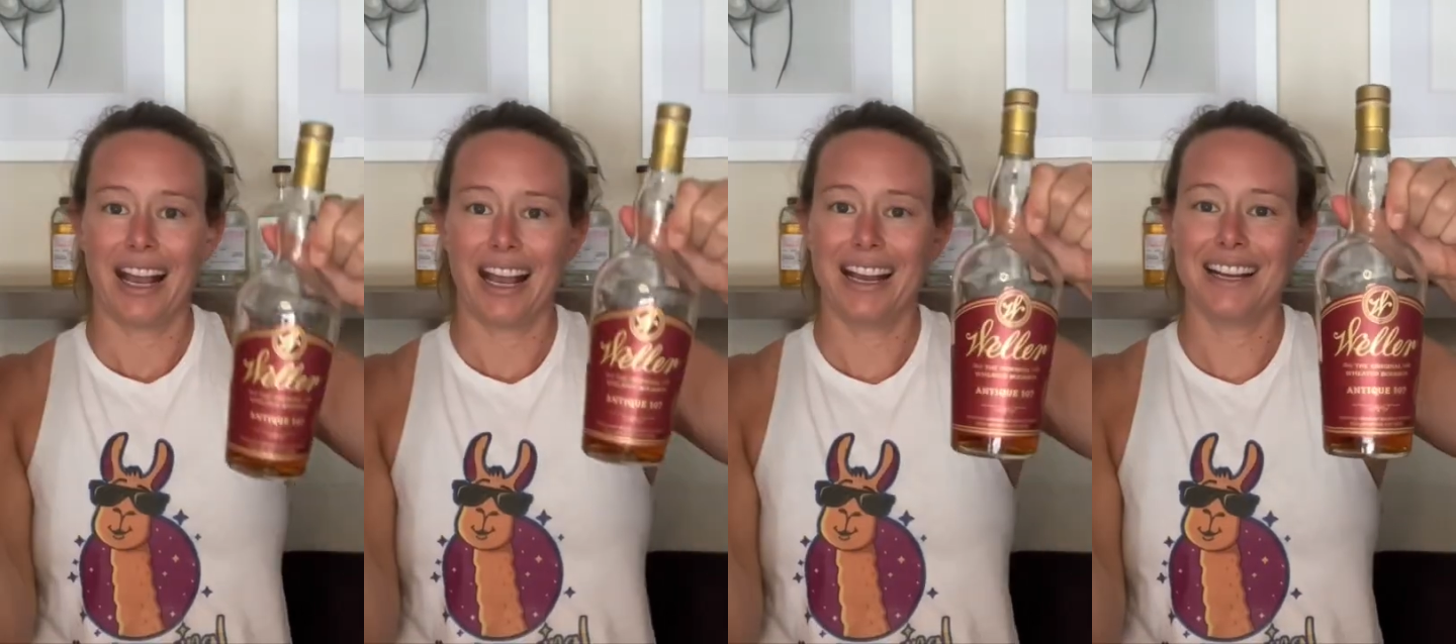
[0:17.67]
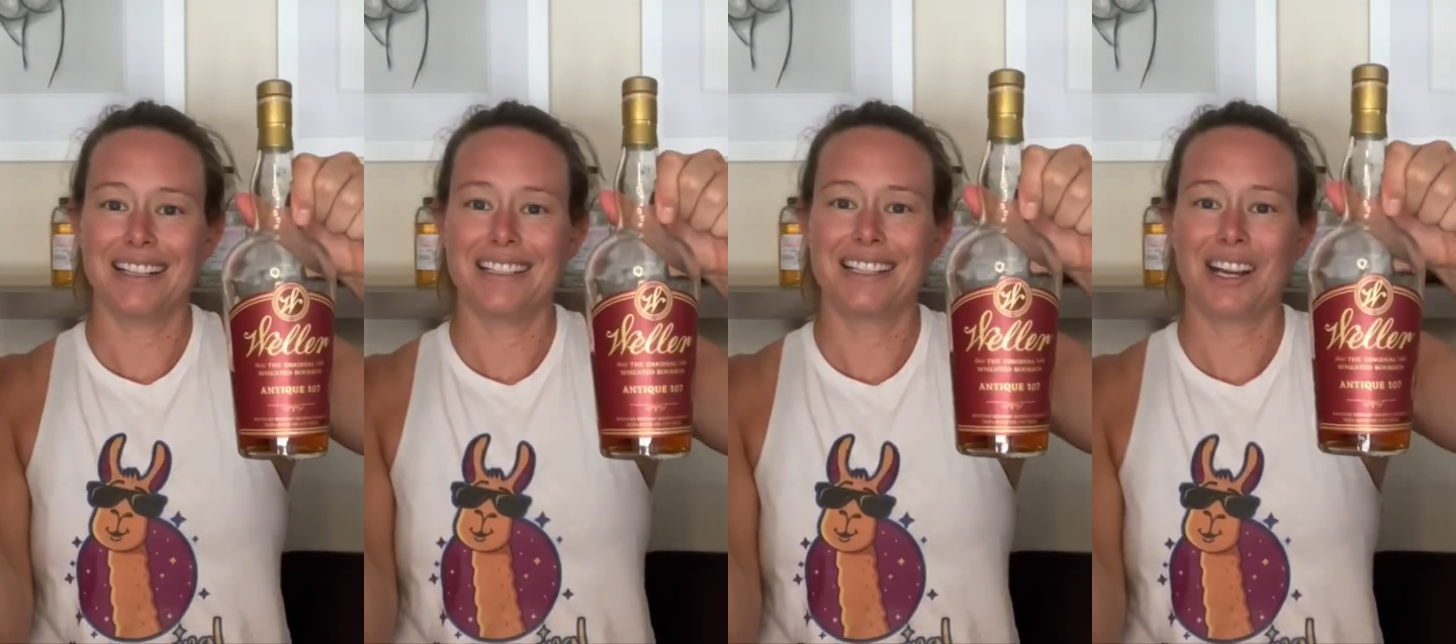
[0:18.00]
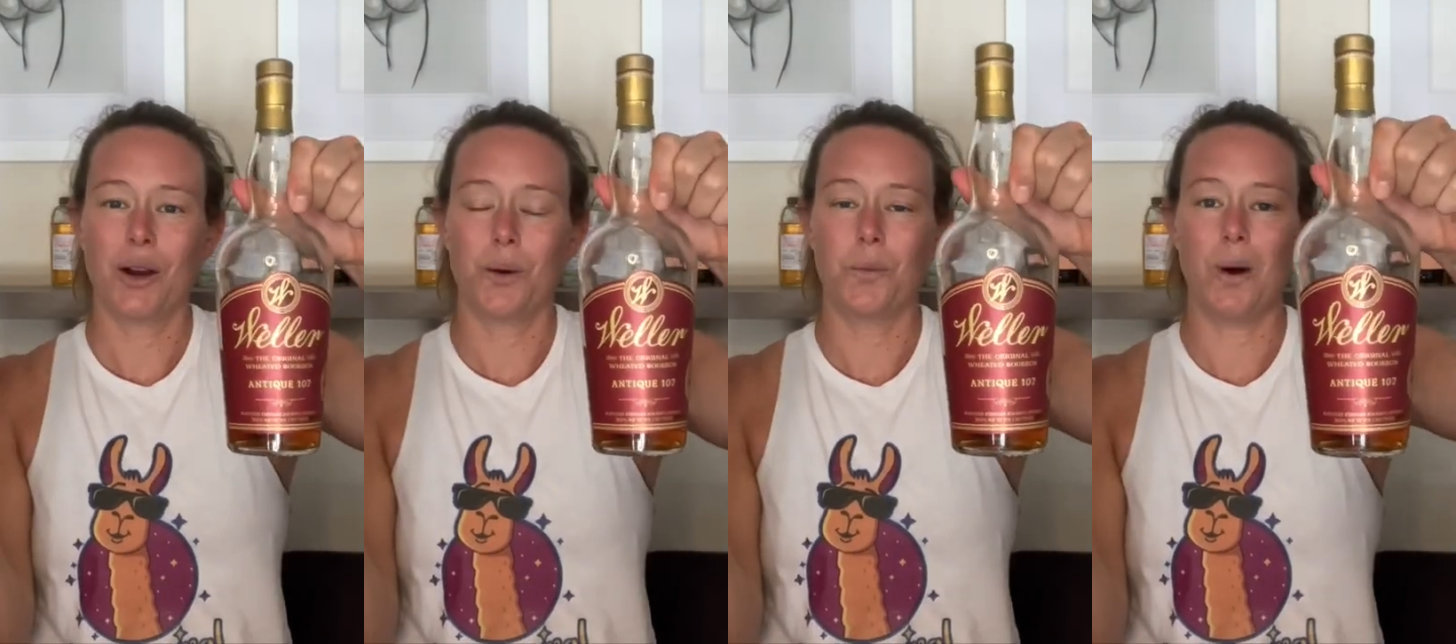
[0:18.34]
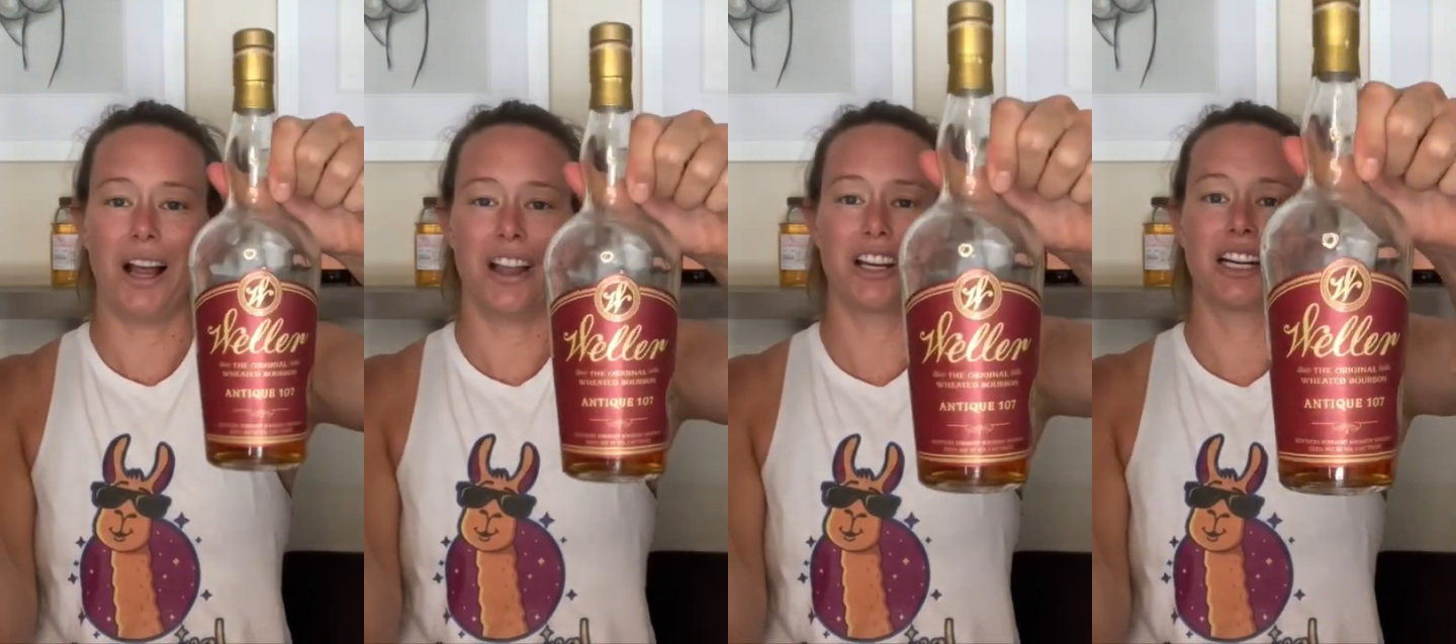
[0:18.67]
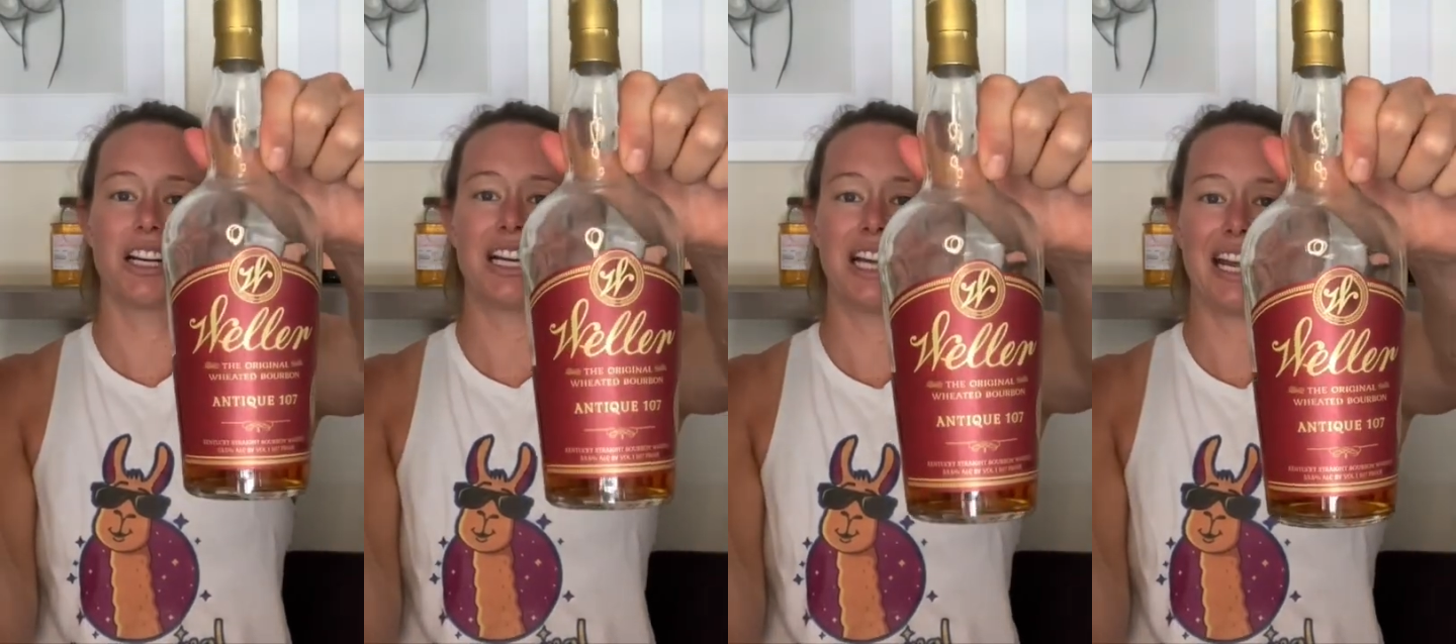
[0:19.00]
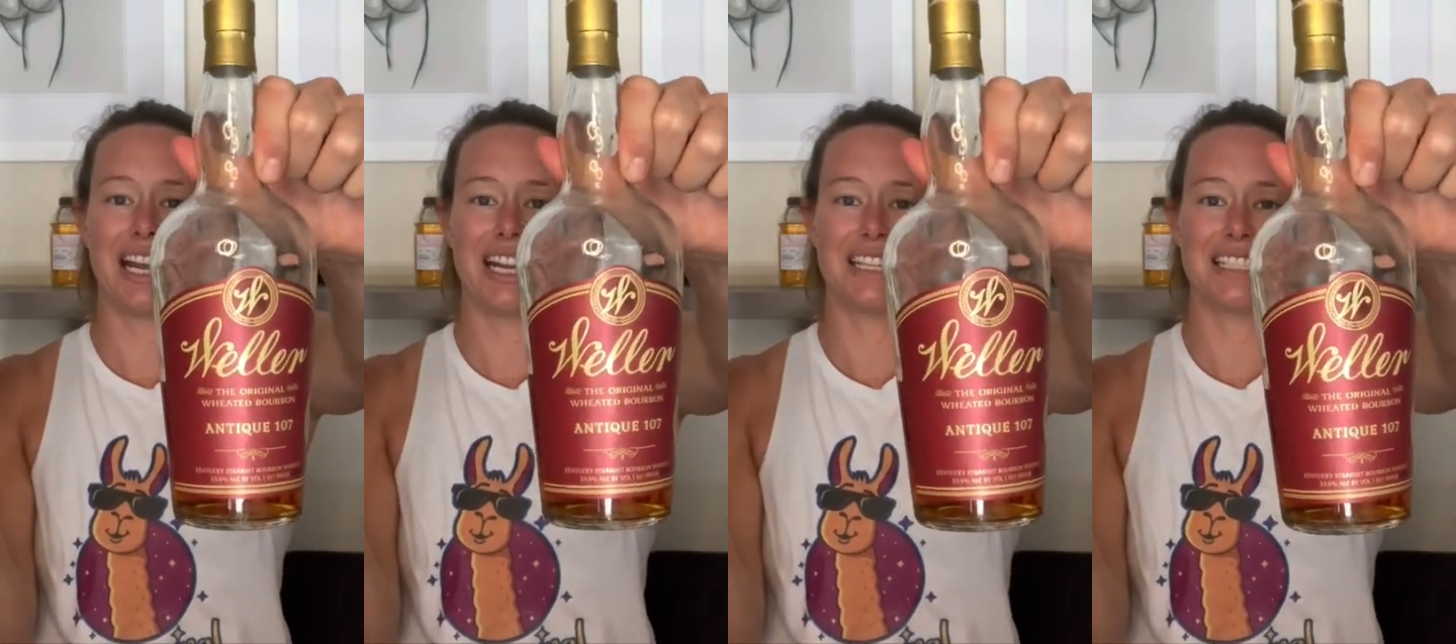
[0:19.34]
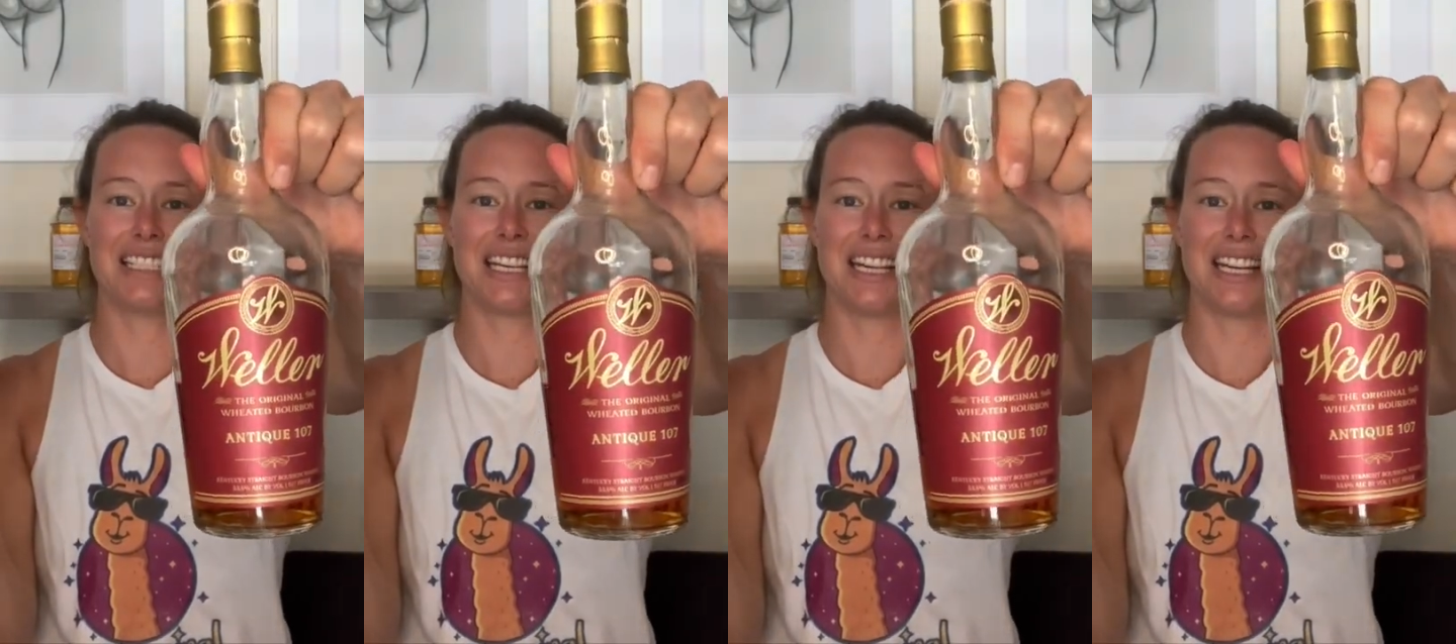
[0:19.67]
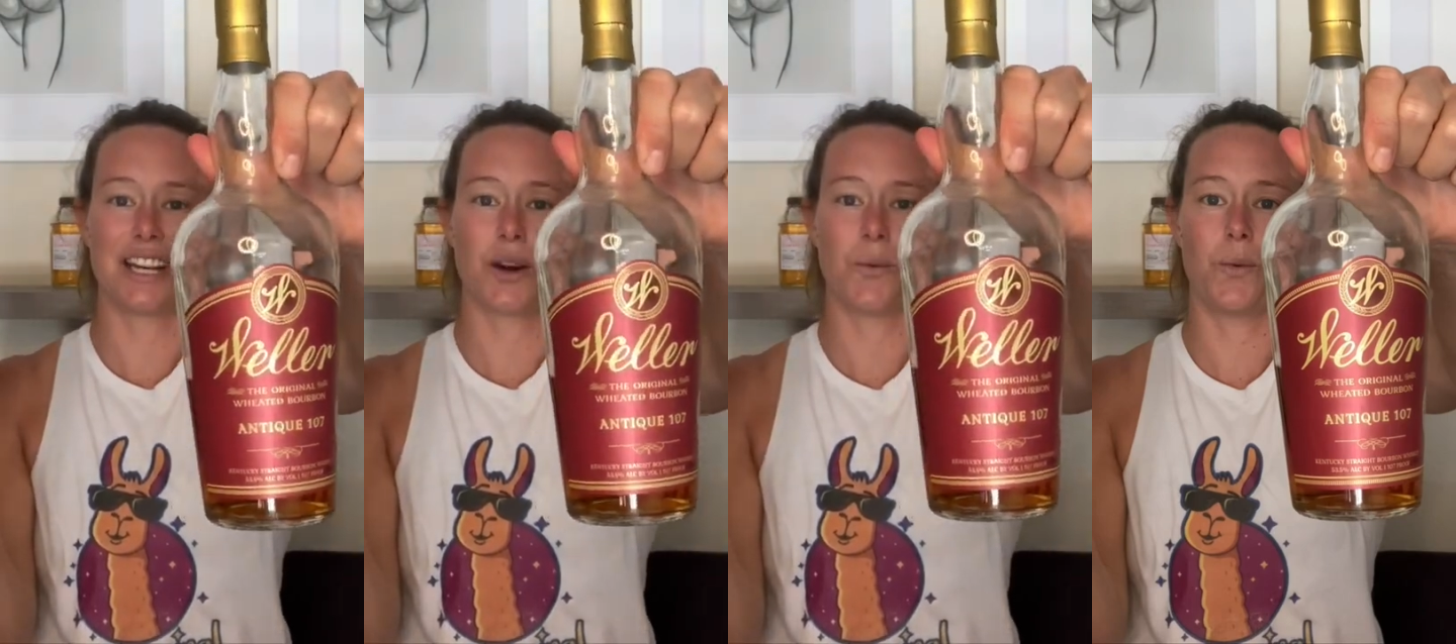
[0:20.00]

and Weller Antique